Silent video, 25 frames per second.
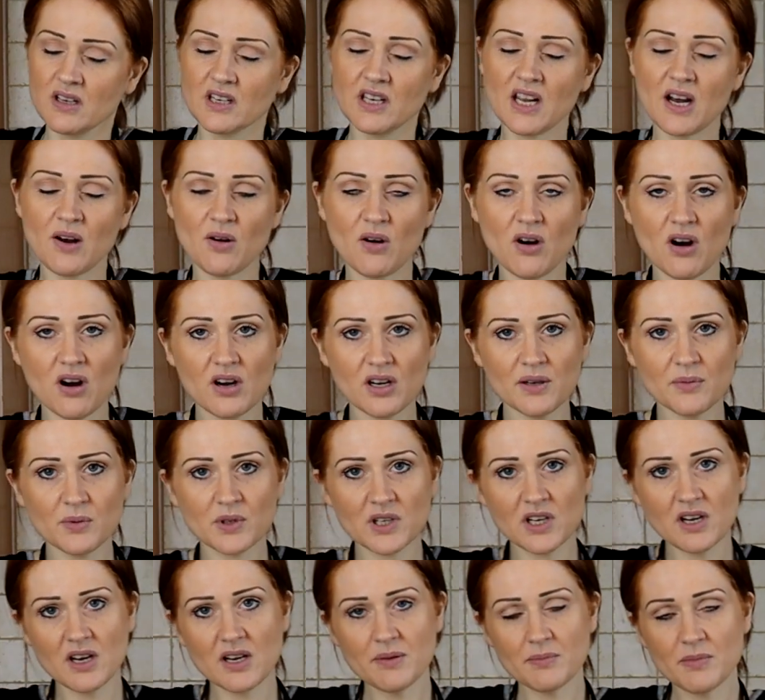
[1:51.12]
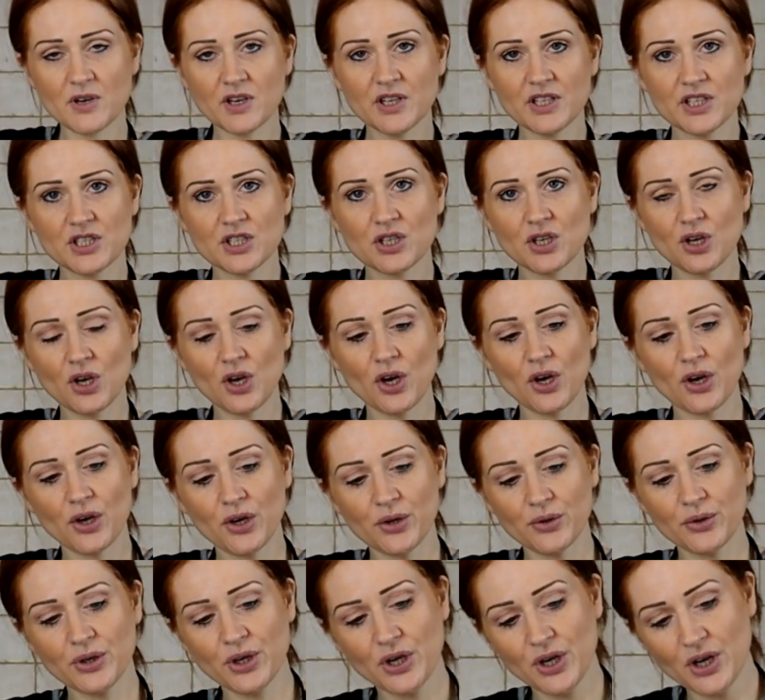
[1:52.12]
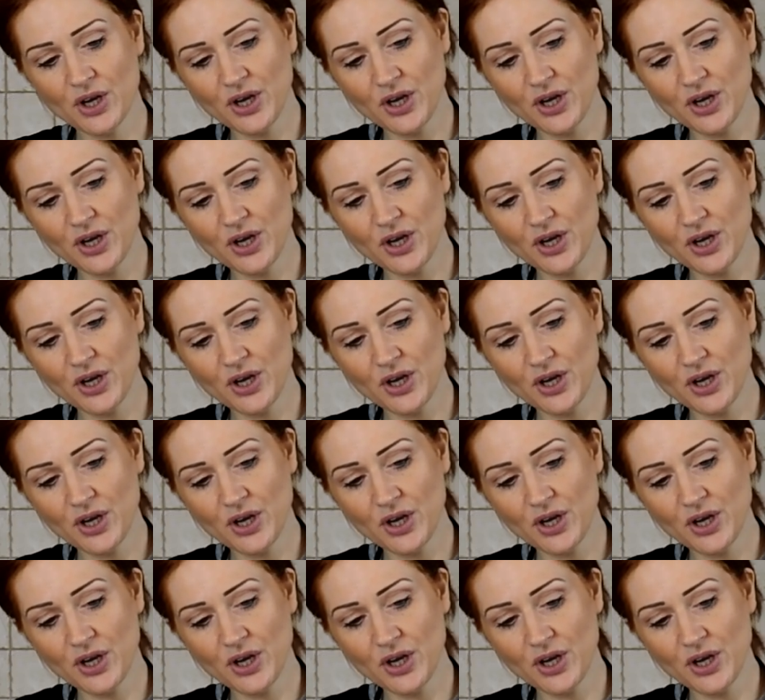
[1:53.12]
Now I would like mine to go